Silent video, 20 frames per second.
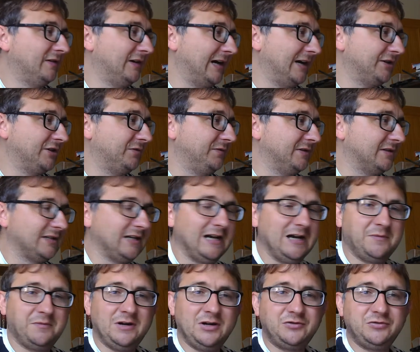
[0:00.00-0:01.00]
had to
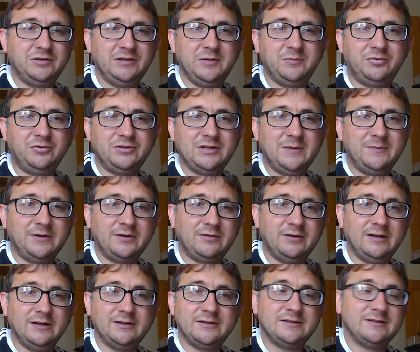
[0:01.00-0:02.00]
resign were actual Liberal
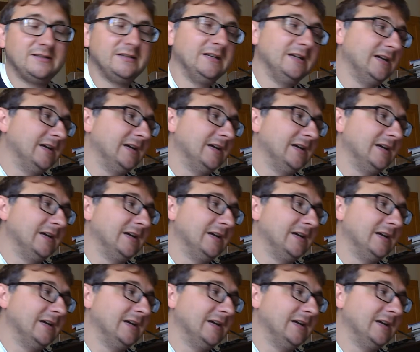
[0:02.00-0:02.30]
Democrats,